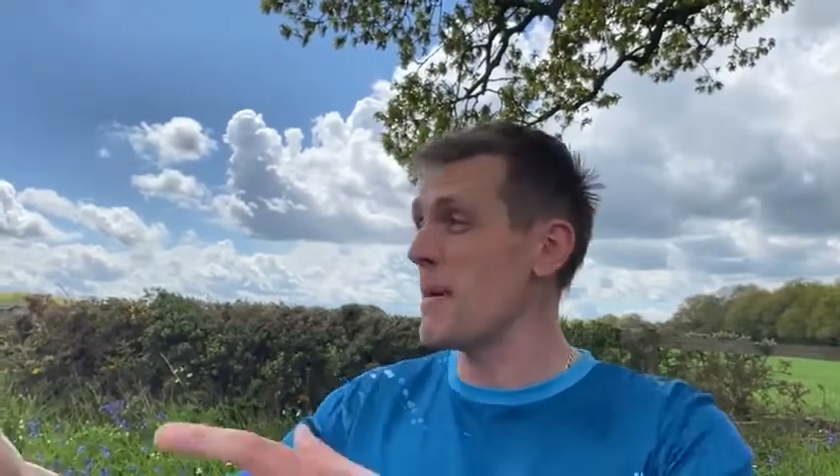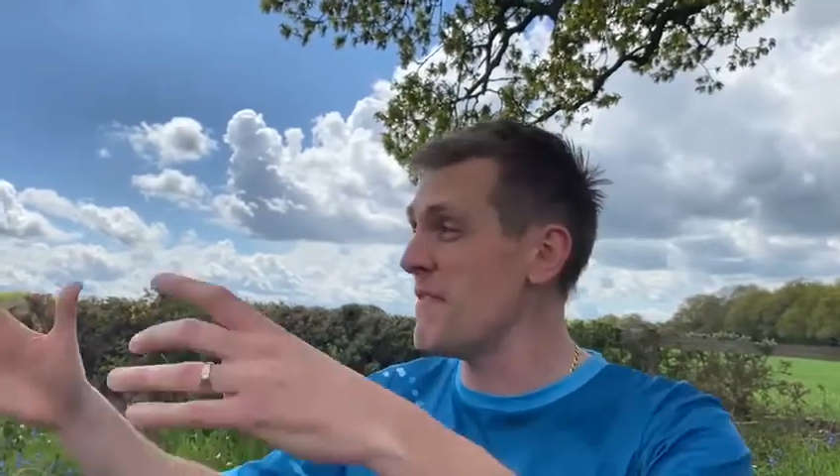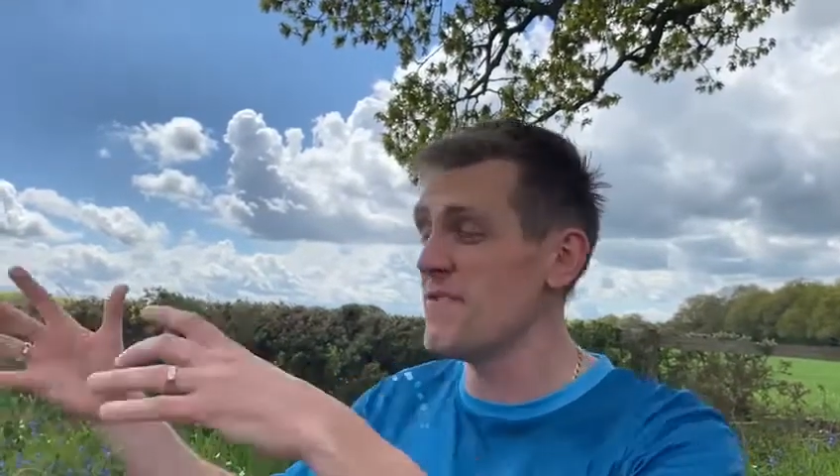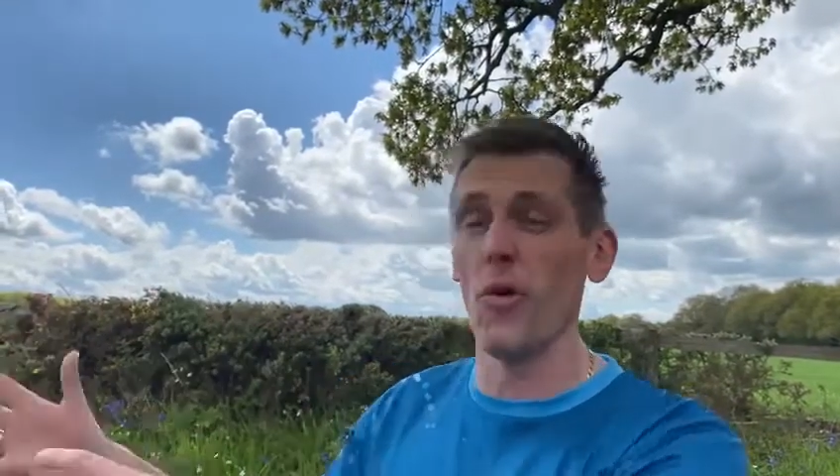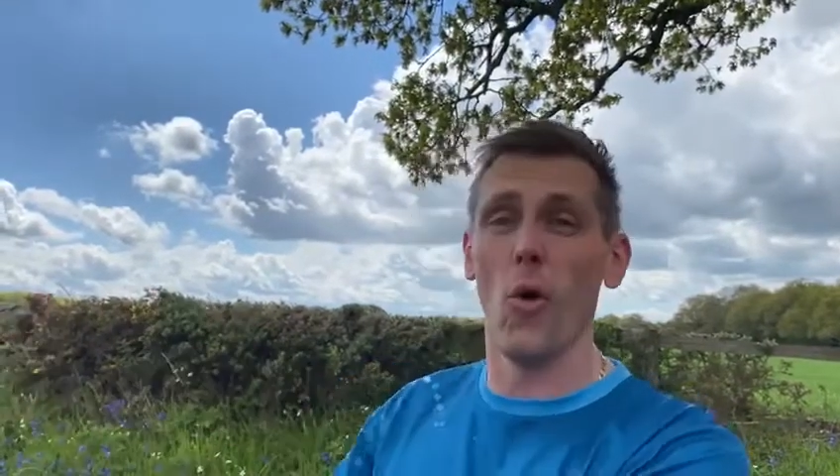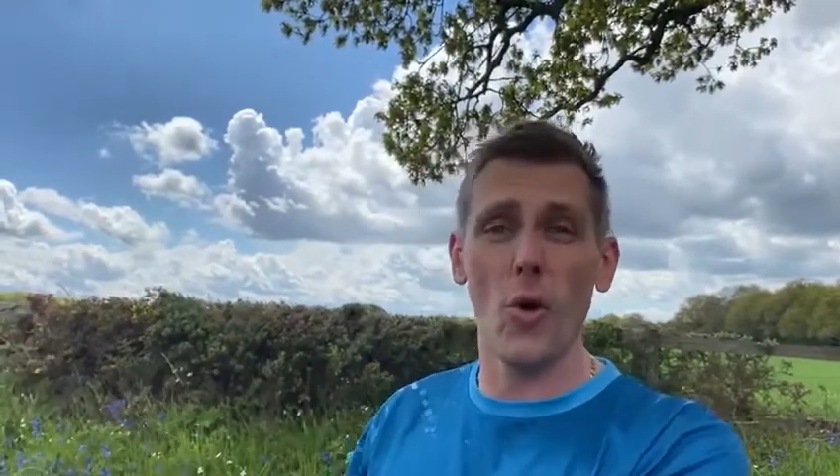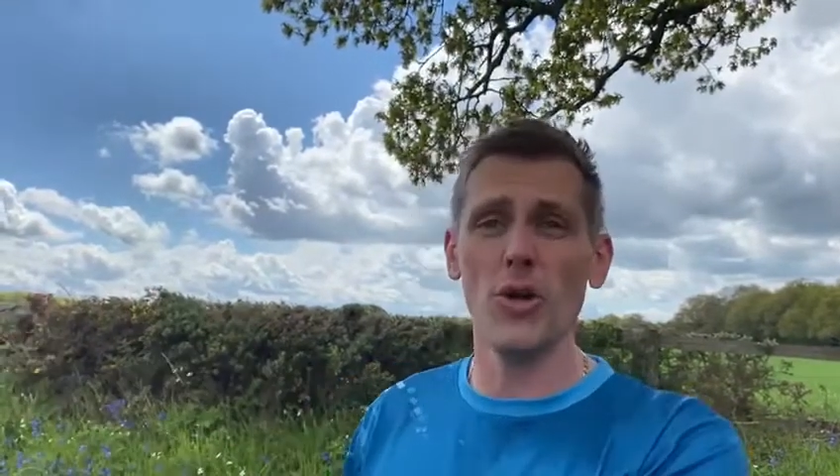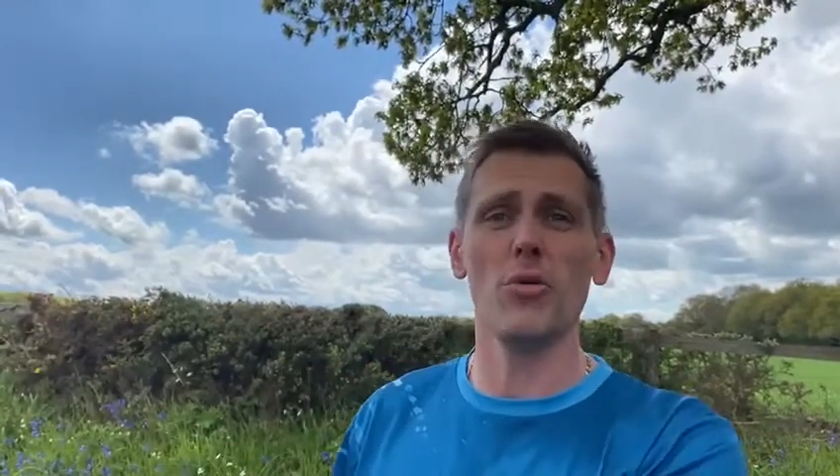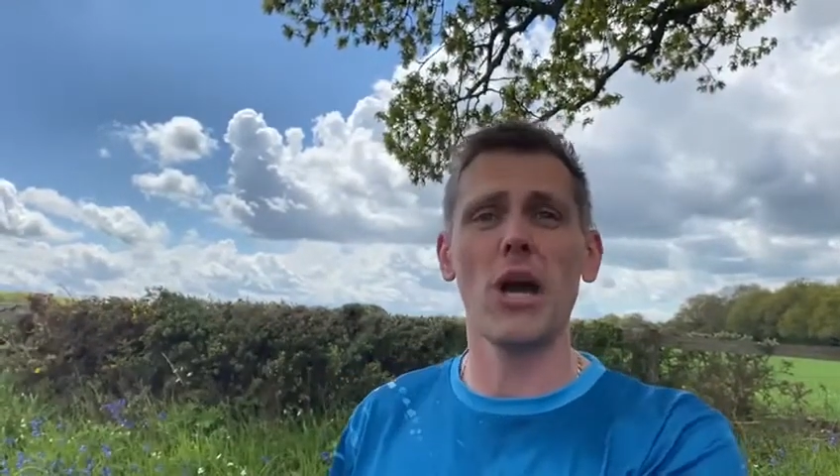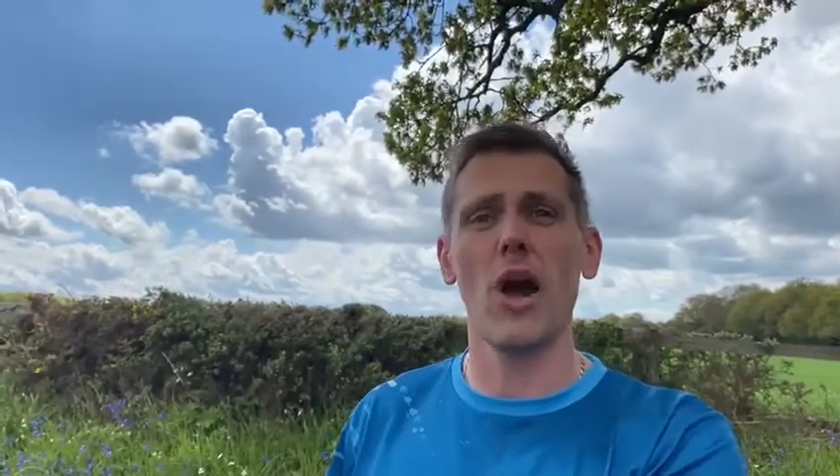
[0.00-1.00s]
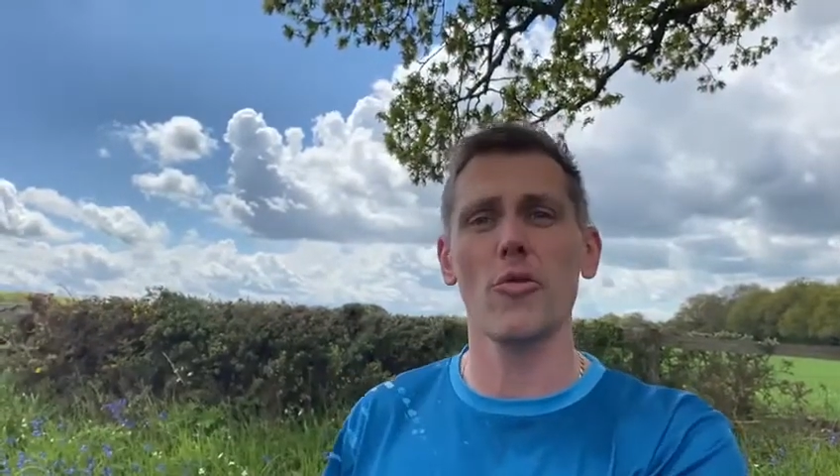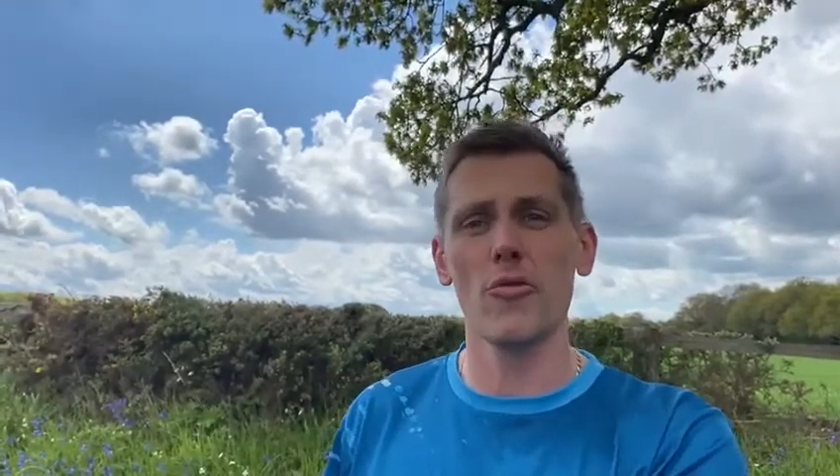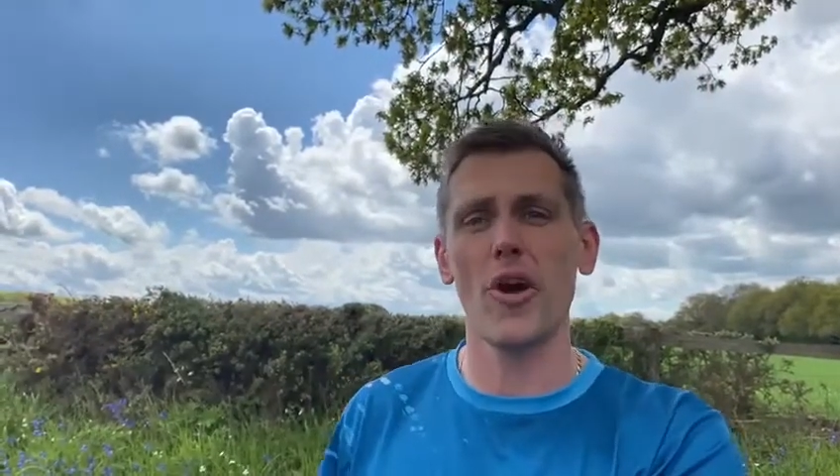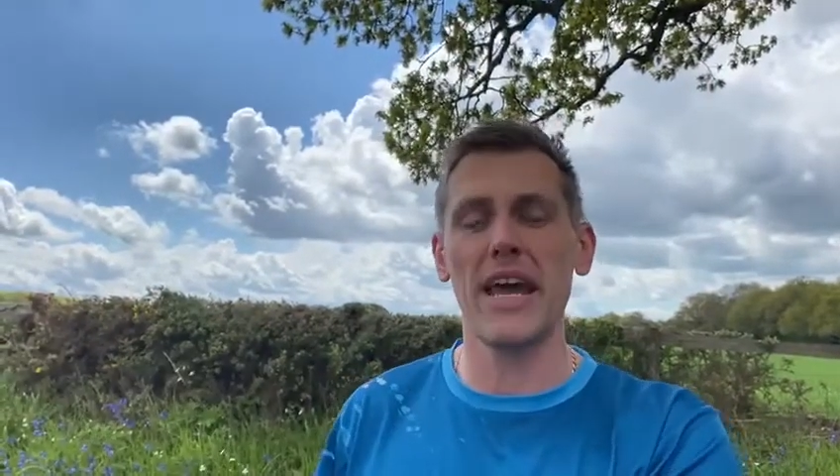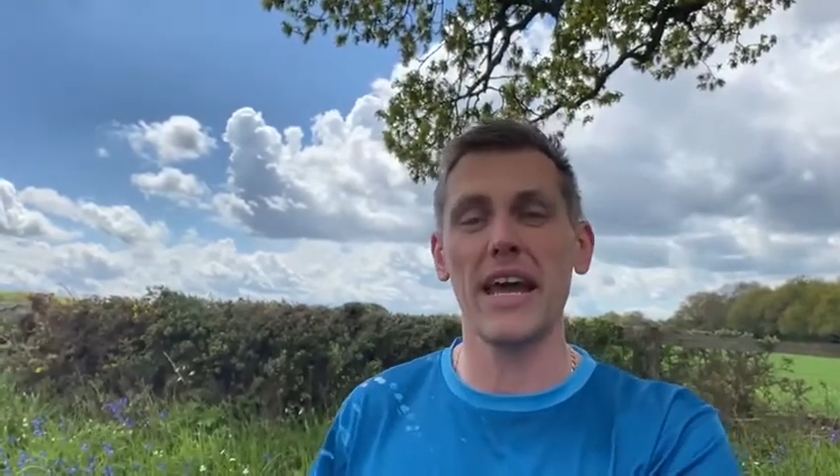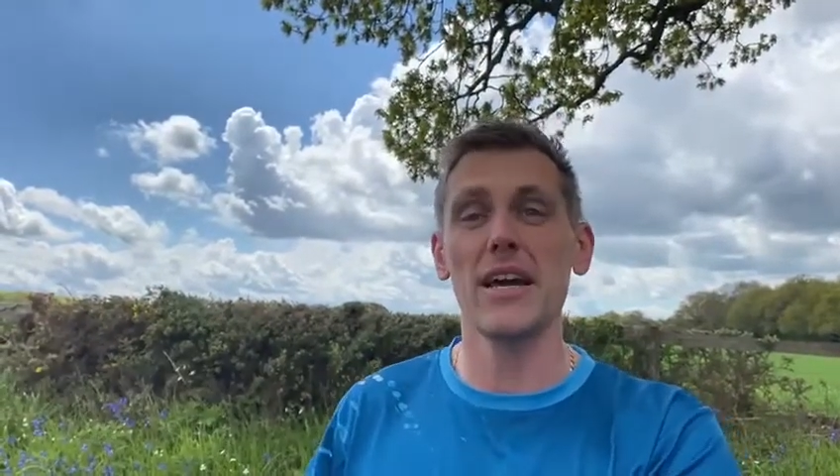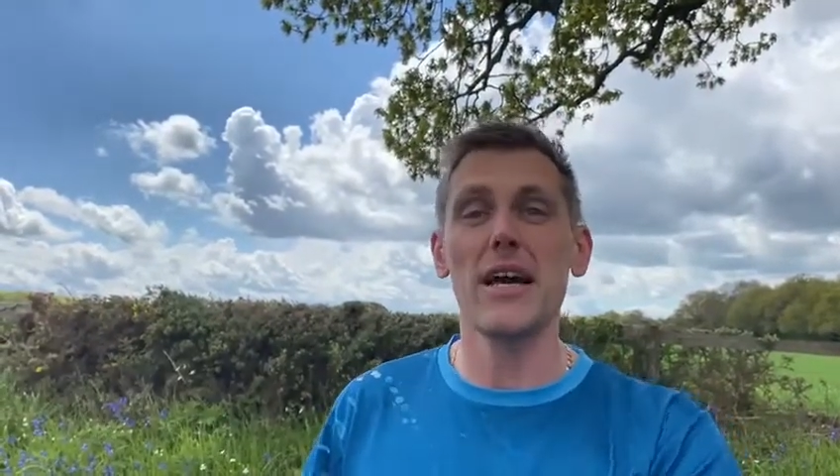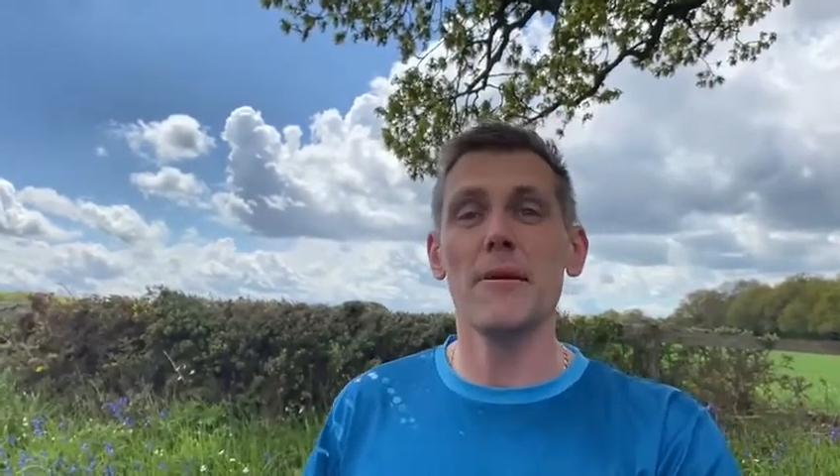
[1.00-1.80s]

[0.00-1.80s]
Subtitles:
before you go running,